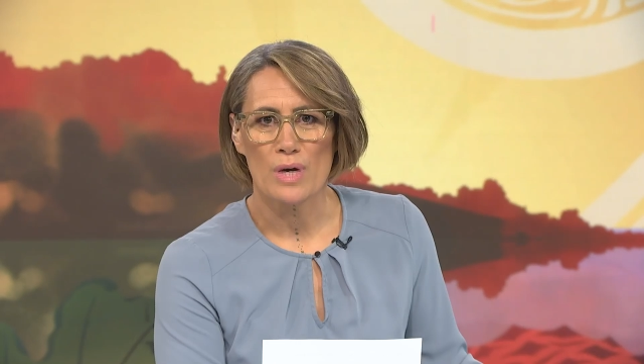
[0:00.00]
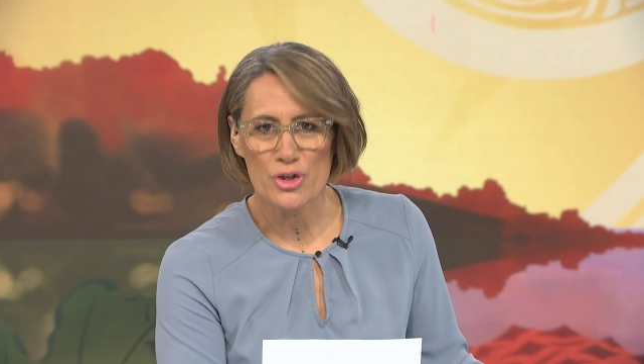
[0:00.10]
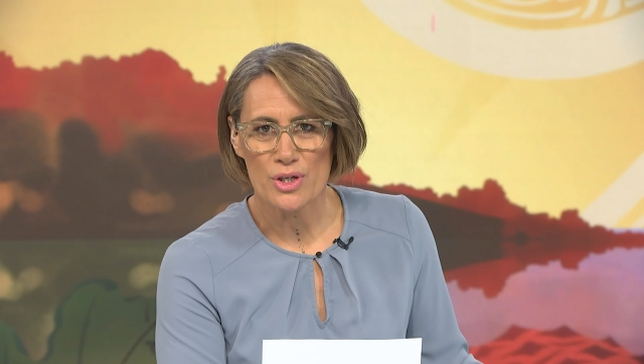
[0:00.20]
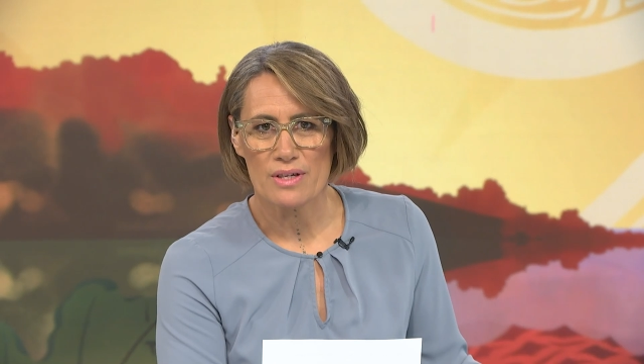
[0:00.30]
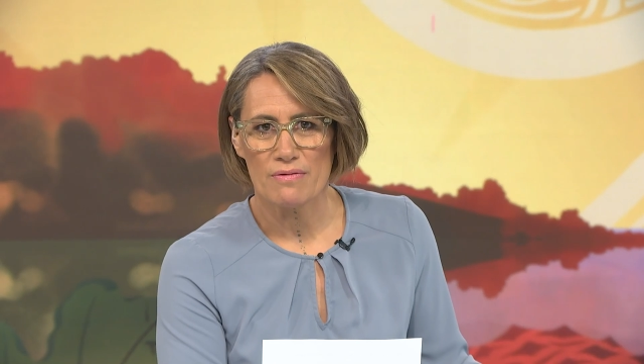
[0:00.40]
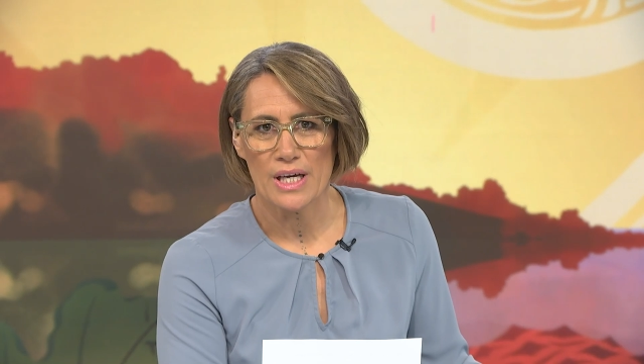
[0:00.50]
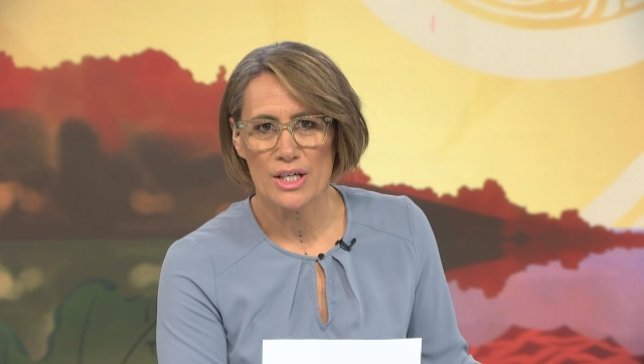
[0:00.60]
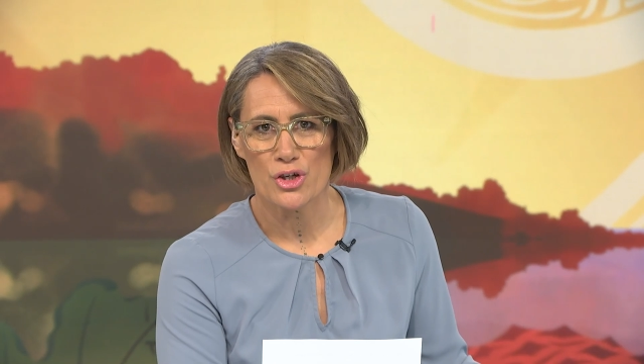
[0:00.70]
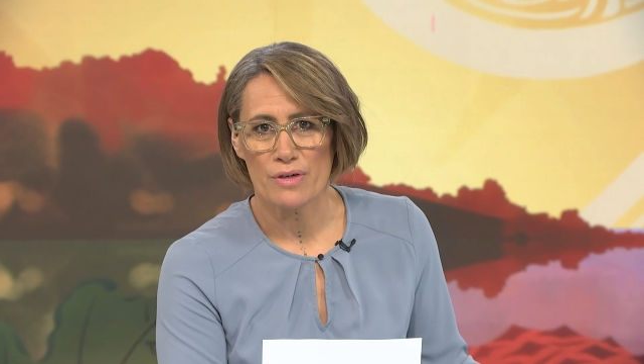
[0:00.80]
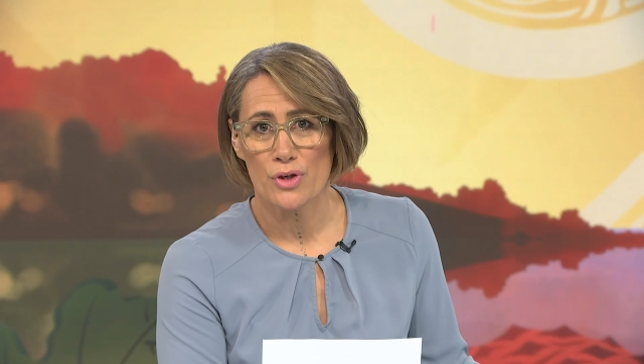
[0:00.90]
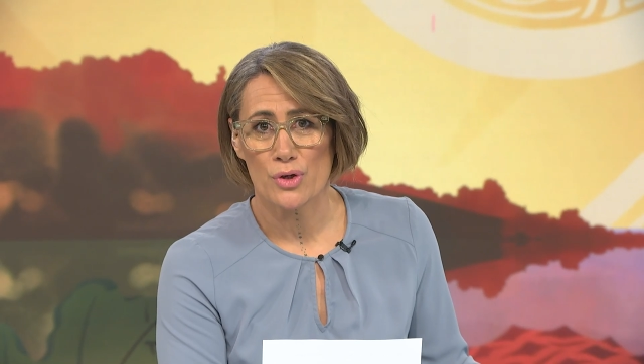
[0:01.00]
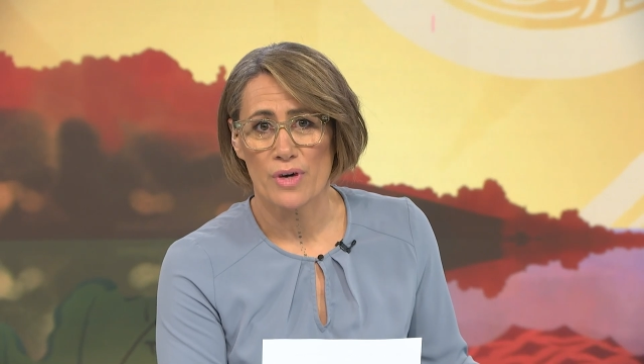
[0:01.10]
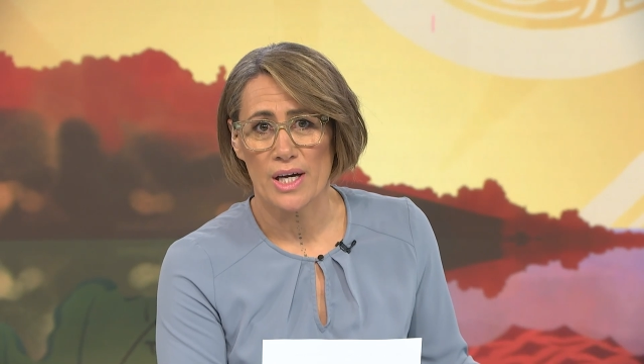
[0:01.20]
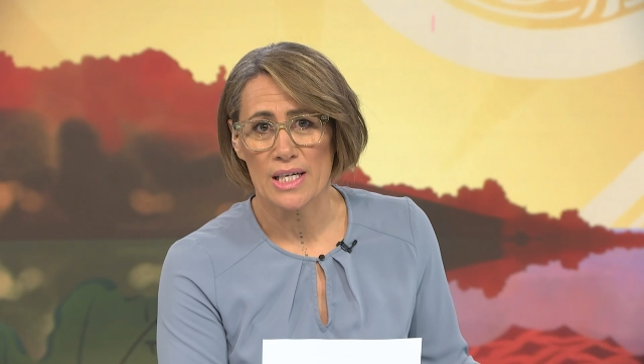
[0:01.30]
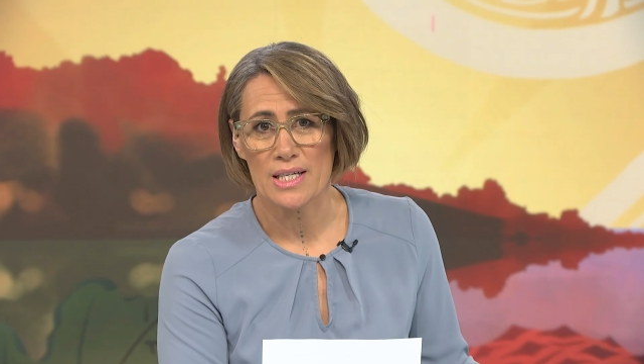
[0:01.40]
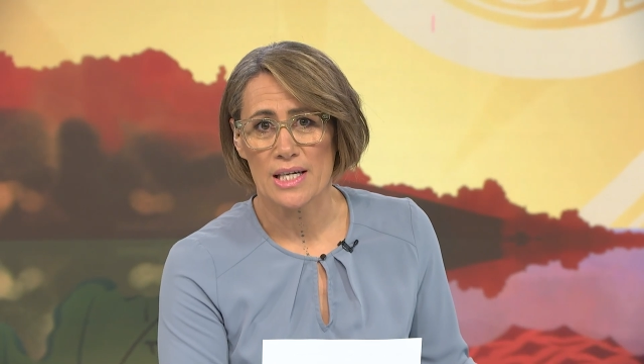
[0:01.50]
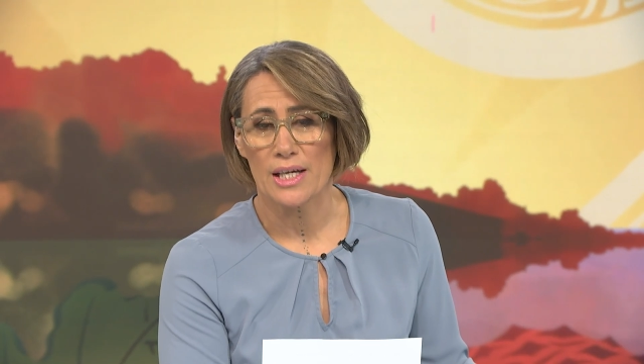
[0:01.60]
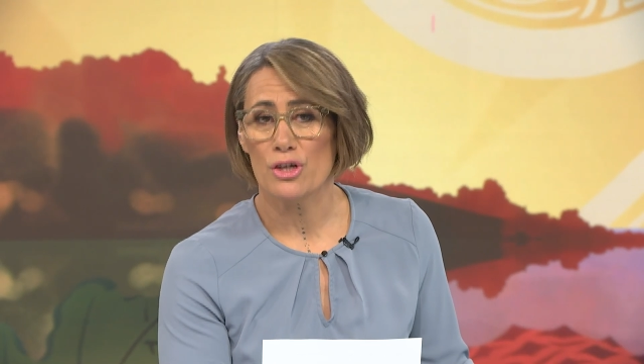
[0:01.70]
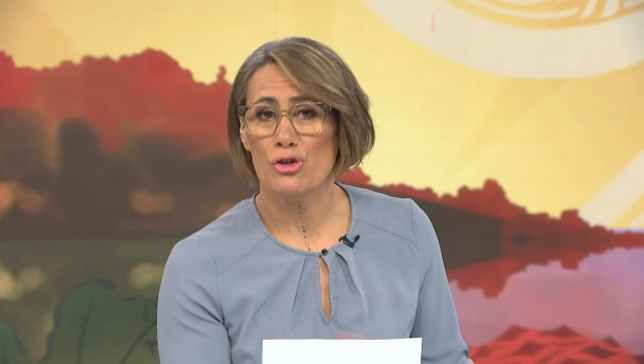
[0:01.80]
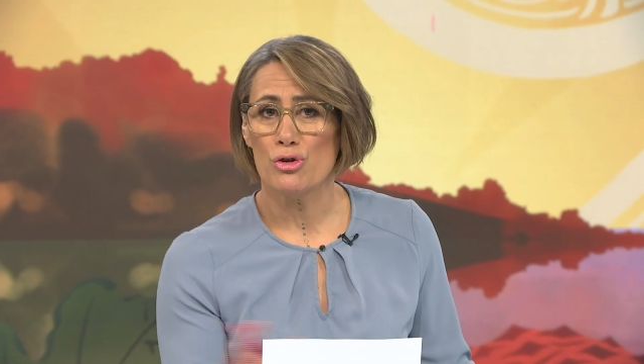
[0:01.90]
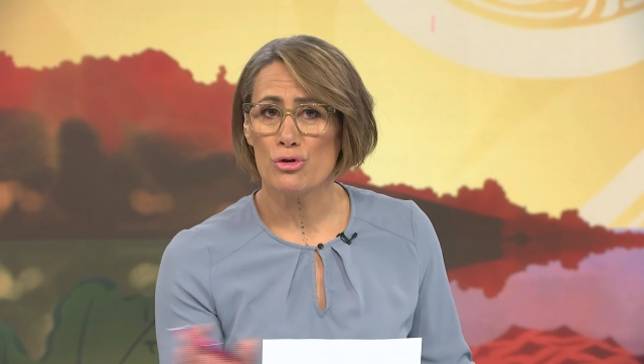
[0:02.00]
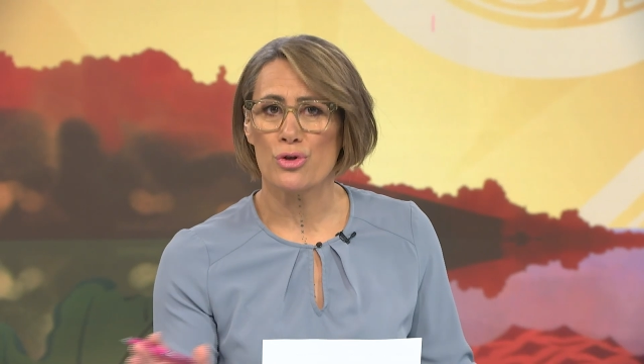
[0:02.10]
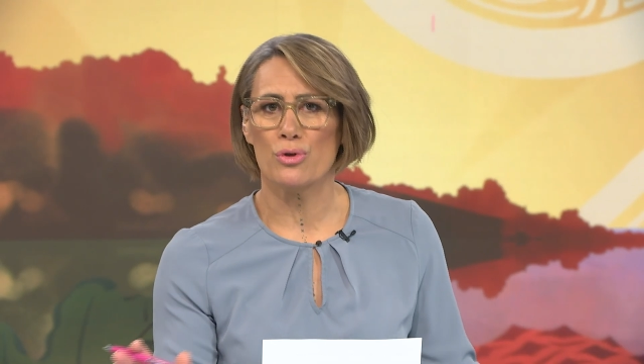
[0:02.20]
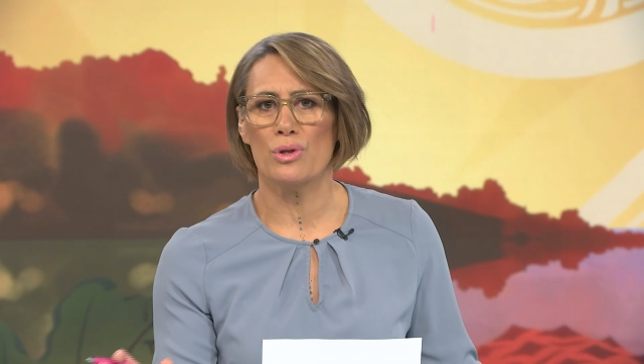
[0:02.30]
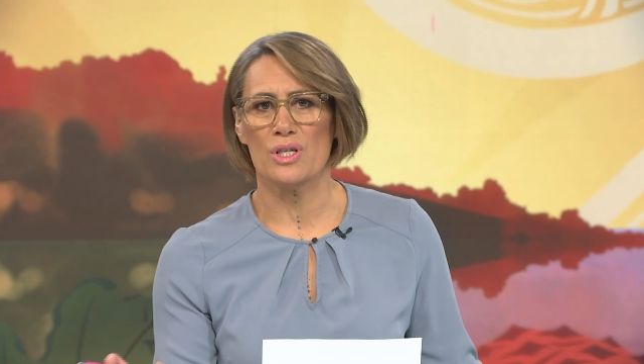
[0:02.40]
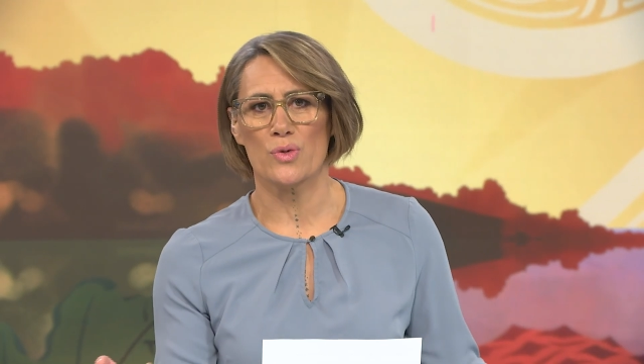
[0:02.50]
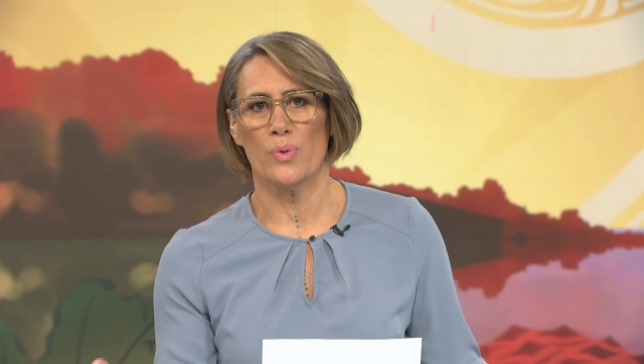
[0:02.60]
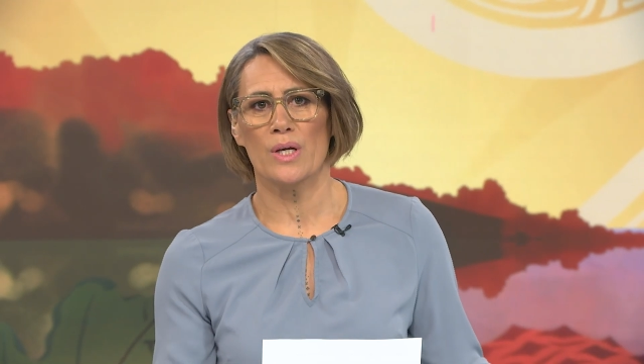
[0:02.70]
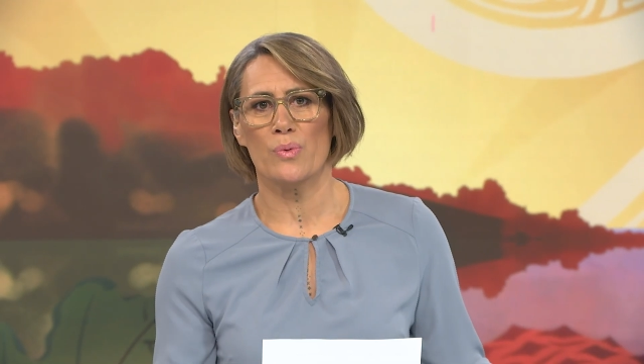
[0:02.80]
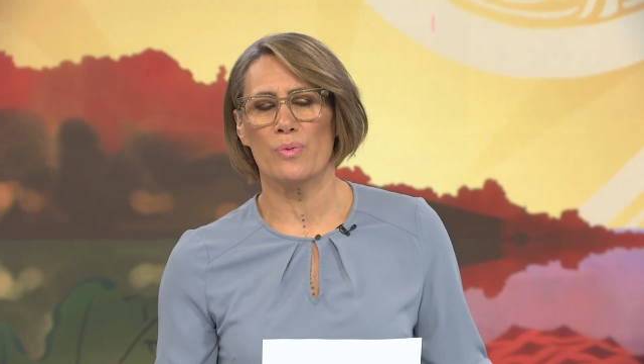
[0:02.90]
Russia's invasion of Ukraine has taken a new turn this week,